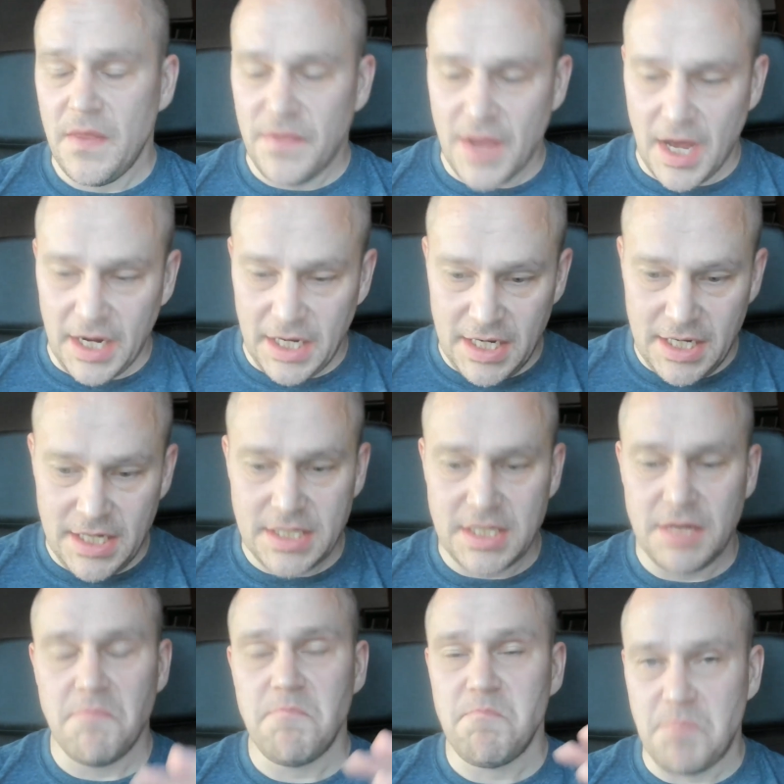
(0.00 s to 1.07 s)
That
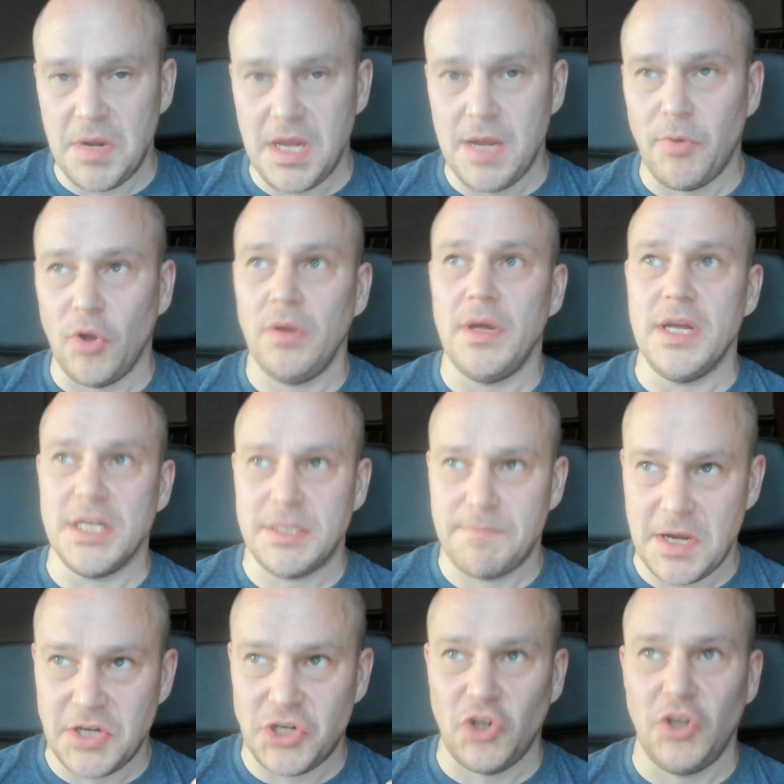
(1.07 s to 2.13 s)
is, people,
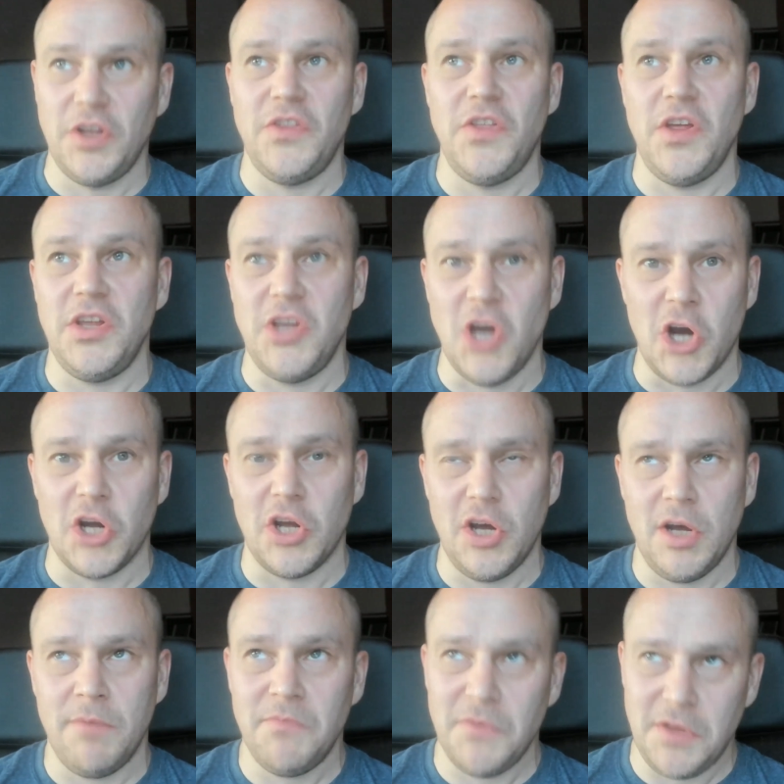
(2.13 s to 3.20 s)
especially the young,
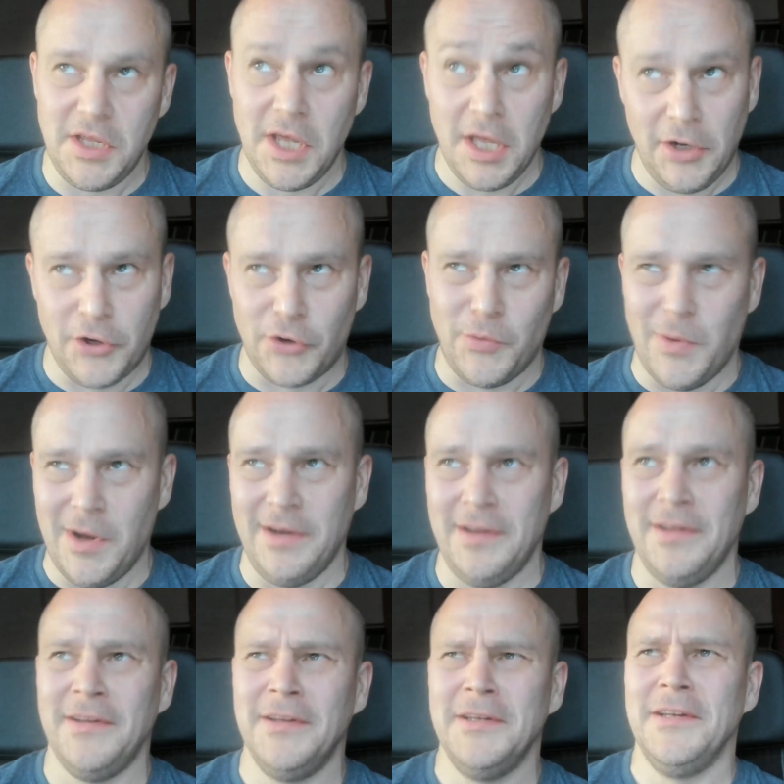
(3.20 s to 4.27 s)
uh, the elder
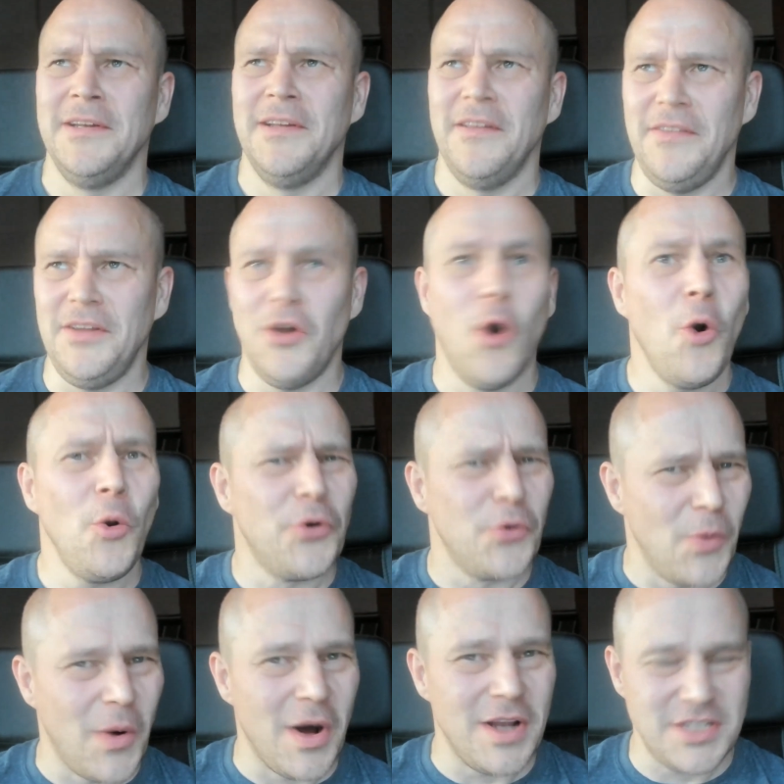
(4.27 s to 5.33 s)
one, the
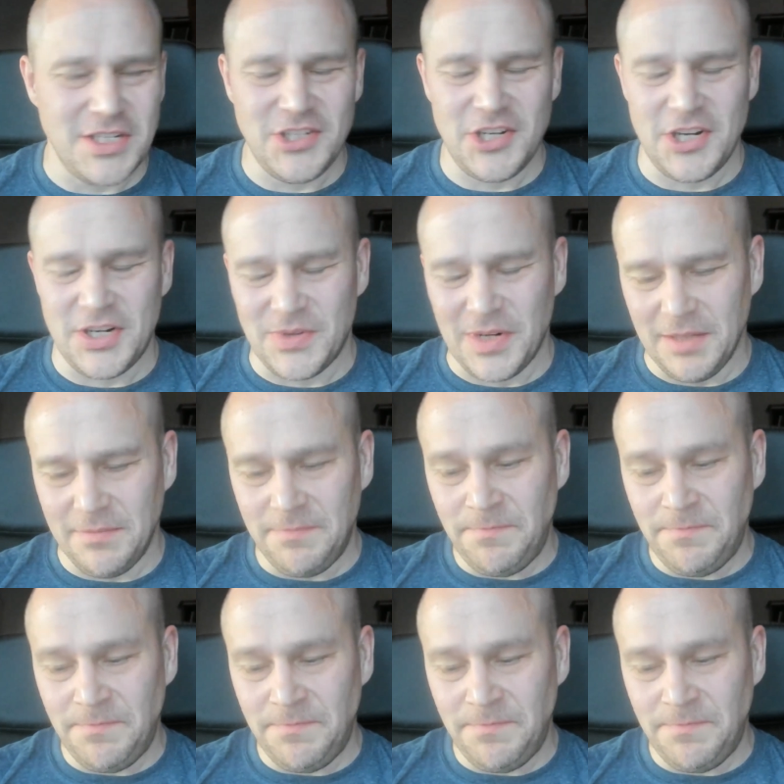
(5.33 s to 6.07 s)
older ones in general,